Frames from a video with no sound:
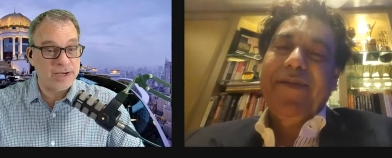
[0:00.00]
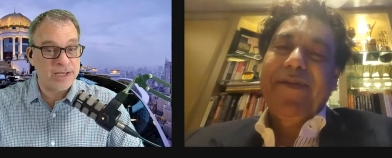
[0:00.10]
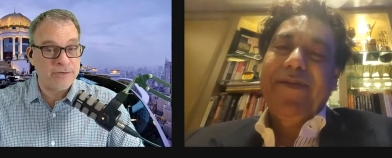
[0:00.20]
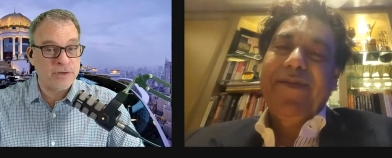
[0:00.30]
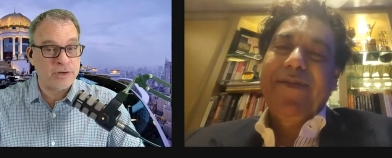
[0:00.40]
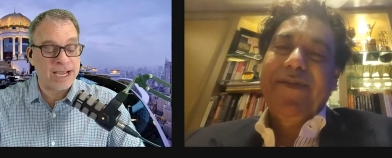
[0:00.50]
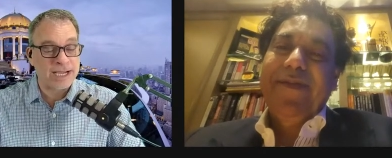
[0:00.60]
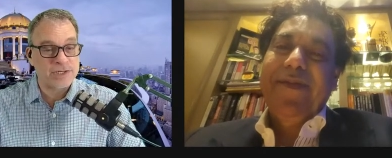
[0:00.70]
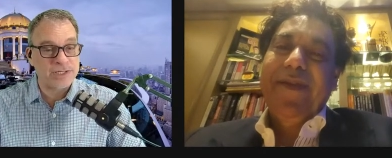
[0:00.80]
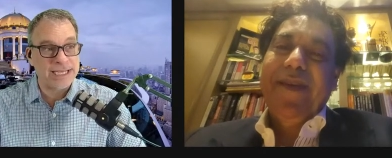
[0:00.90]
Speaker 1: if you're
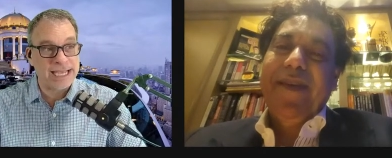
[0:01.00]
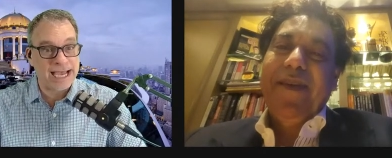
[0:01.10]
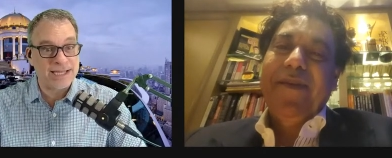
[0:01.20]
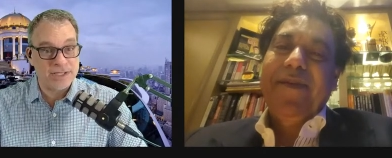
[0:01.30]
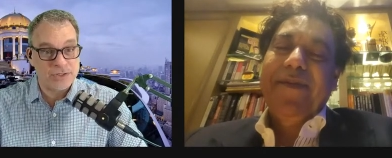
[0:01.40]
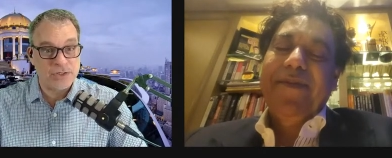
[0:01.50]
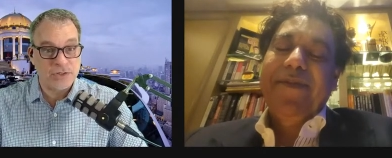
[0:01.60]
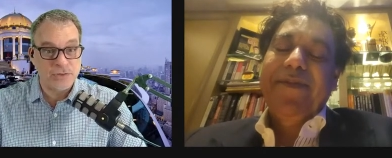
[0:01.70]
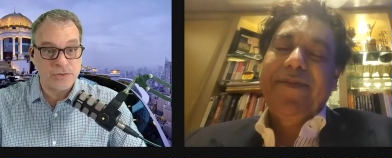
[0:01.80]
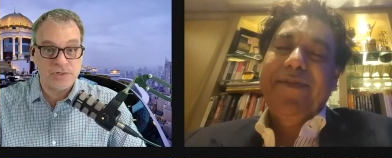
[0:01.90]
actually at the zoo,
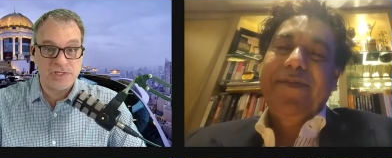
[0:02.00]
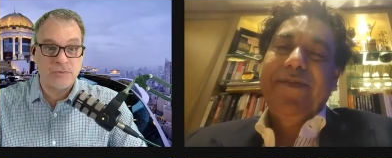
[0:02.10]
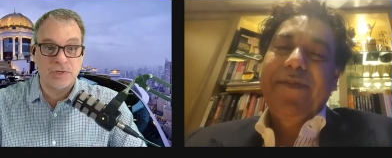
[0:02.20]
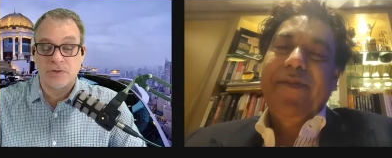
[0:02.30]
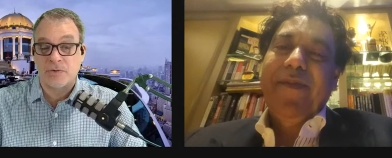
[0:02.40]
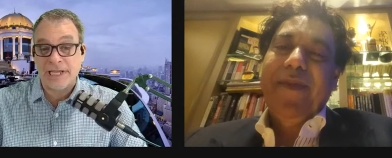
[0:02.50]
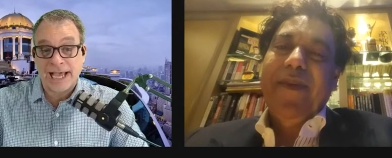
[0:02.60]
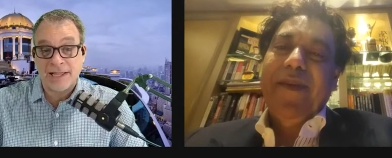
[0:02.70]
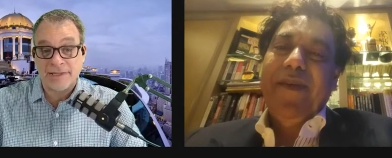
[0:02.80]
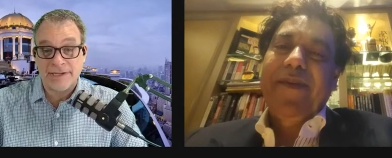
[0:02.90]
you see what the
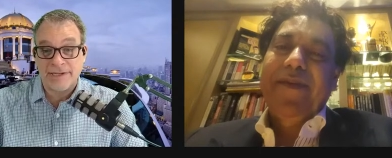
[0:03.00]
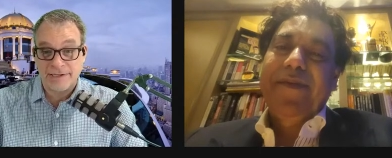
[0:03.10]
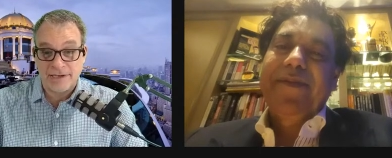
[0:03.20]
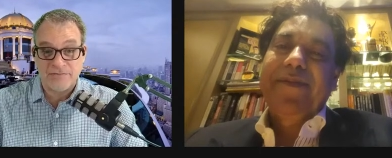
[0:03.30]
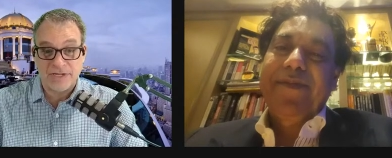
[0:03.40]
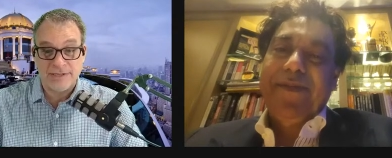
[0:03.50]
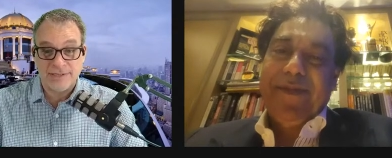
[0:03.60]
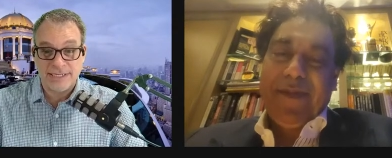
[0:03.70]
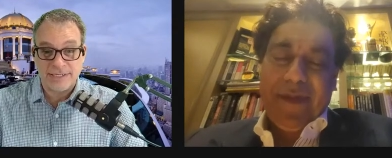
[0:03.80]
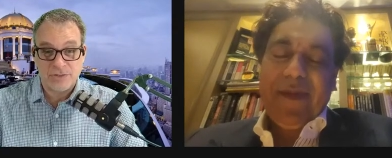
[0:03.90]
reality of it
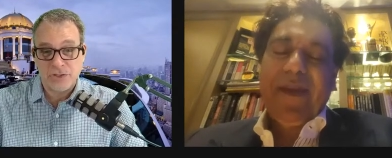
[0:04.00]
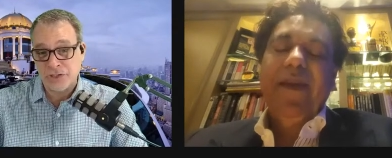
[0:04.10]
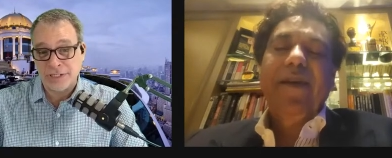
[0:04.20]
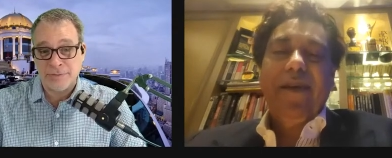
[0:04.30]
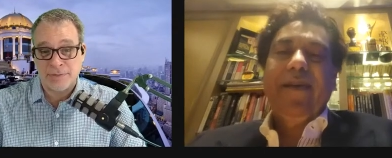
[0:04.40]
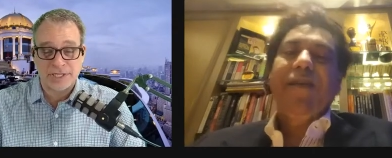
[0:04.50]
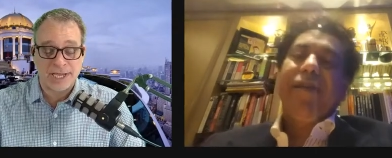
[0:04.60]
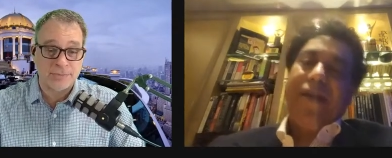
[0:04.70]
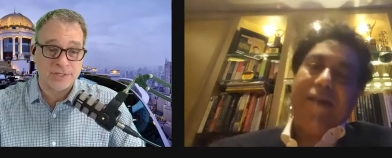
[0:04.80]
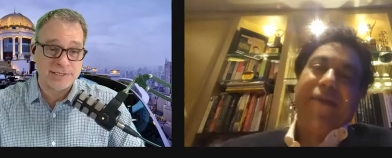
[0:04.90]
is. Usually, a bunch of
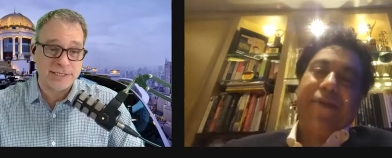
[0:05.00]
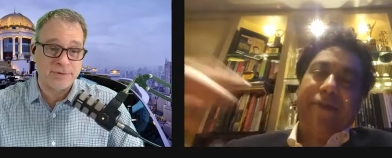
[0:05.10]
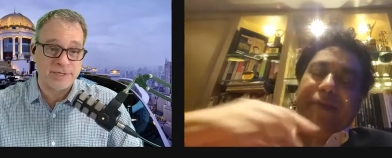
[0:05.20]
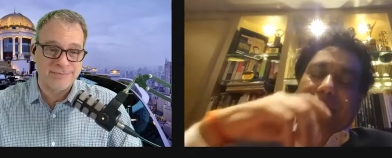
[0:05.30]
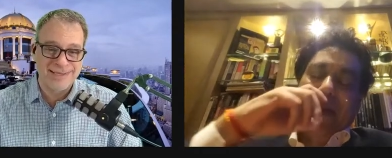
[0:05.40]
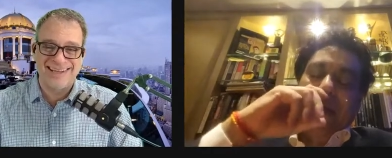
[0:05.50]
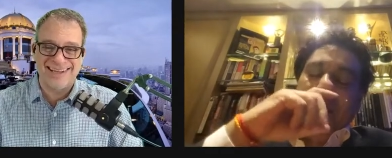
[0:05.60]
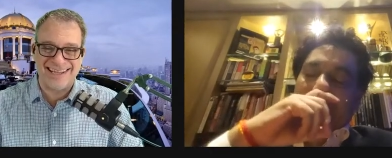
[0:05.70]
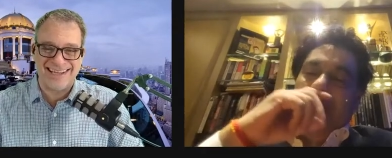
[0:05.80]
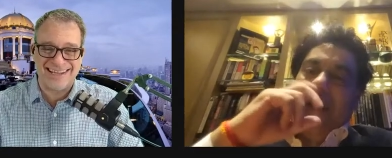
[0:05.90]
animals yeah. sleeping.
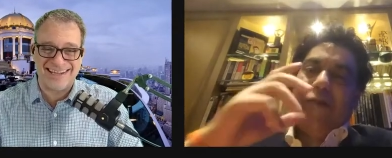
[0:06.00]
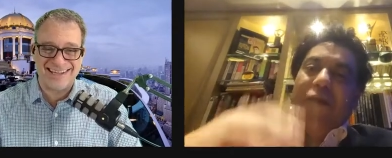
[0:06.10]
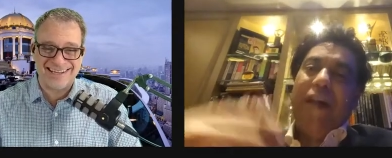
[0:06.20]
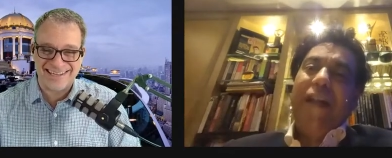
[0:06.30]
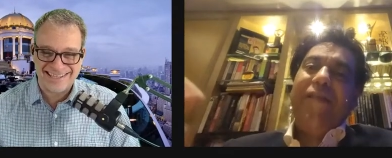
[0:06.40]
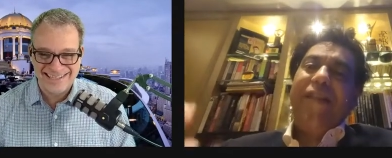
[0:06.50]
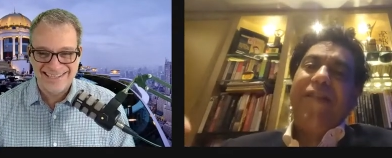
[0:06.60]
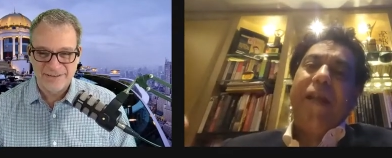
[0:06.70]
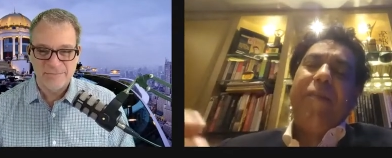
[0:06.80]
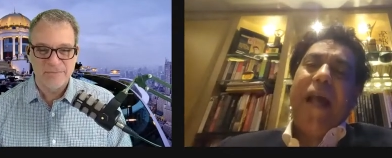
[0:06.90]
Speaker 2: so very well
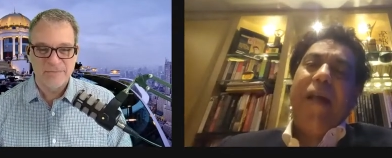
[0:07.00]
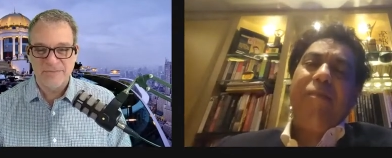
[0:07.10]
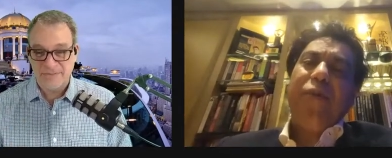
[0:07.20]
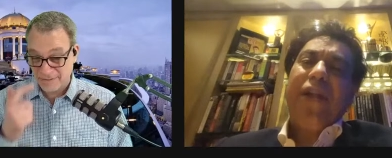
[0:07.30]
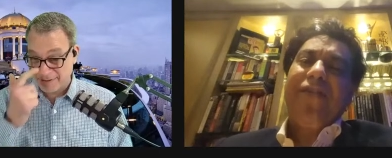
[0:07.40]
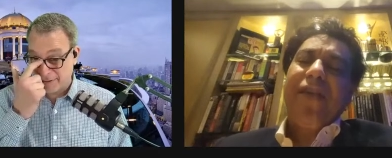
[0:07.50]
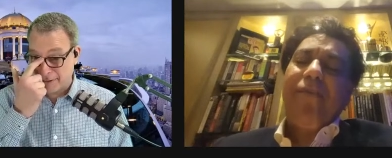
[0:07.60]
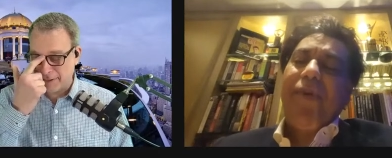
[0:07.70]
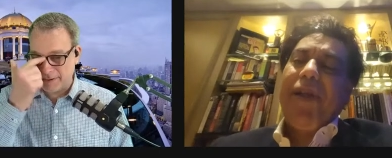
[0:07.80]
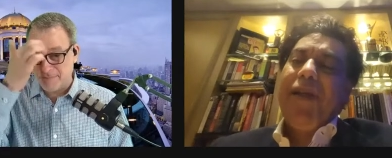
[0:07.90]
said. But I put it
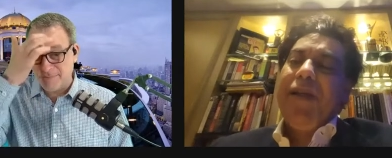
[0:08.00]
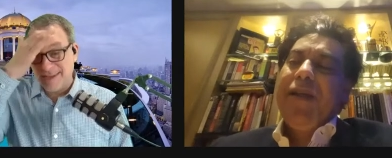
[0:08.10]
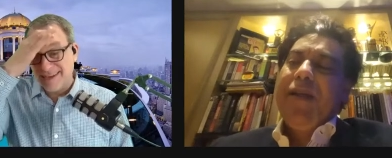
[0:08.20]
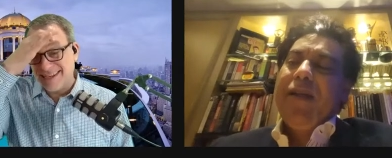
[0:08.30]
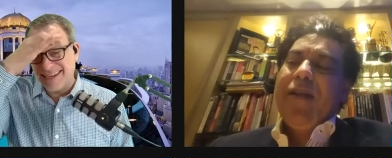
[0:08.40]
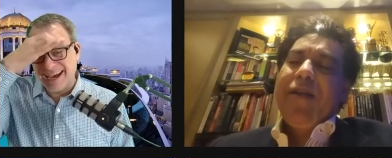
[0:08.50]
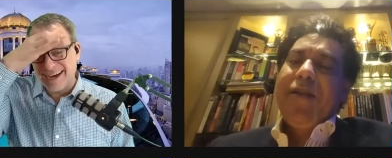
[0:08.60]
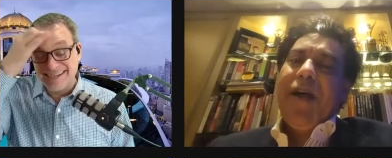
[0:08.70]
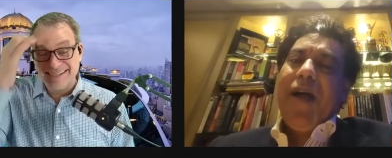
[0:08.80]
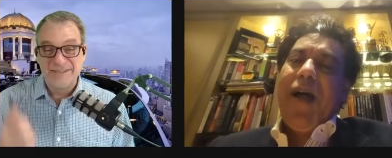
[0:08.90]
simply. Yeah.
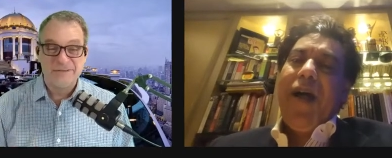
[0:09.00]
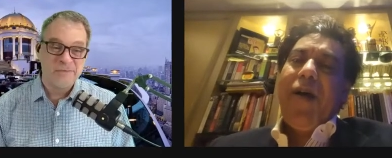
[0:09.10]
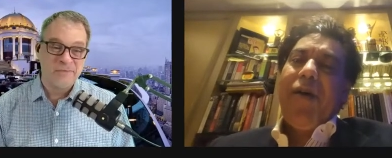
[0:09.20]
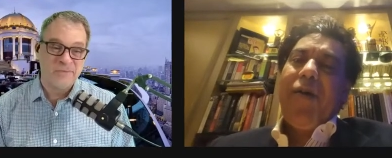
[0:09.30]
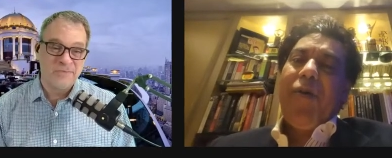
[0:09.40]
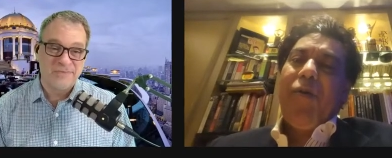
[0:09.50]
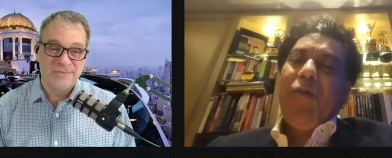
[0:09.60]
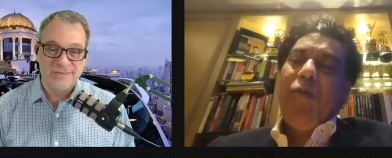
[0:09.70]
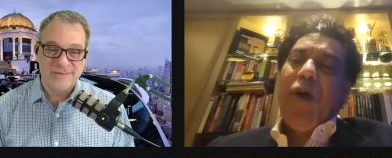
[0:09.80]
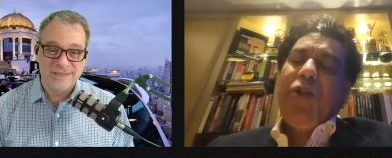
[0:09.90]
Uh,
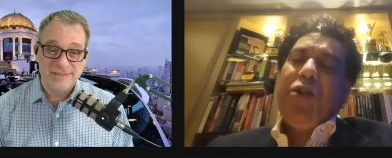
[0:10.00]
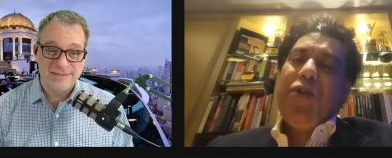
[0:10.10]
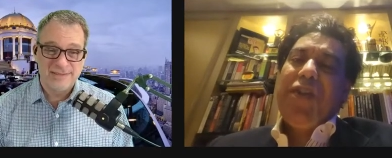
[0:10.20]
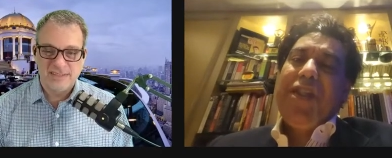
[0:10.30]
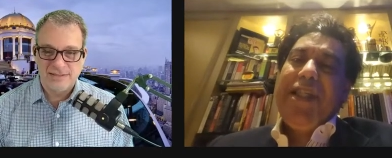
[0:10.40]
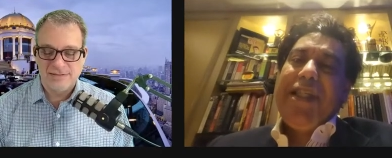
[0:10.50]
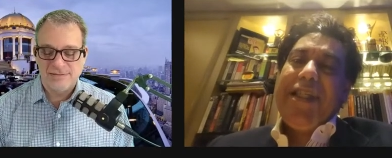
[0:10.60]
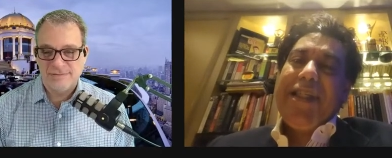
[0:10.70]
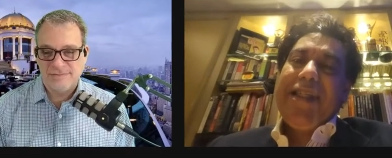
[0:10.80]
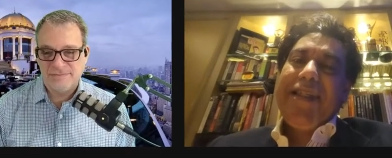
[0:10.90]
what you
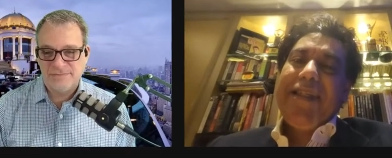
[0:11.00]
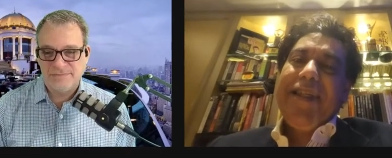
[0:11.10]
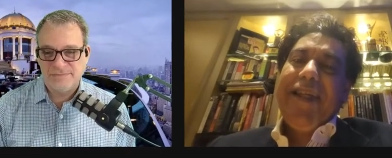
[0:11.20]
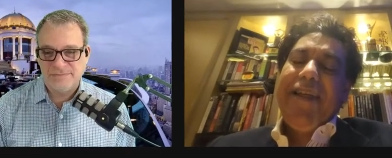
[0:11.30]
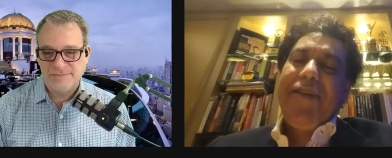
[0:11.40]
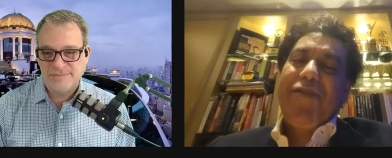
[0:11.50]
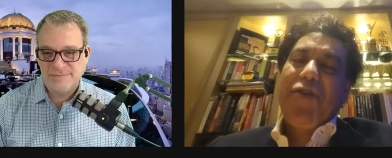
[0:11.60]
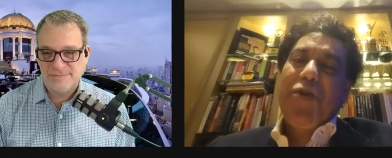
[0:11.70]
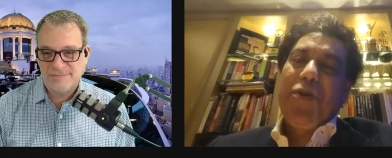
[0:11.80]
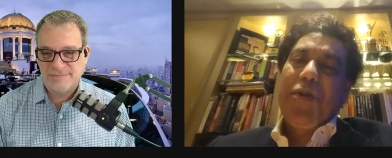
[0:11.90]
see in a zoo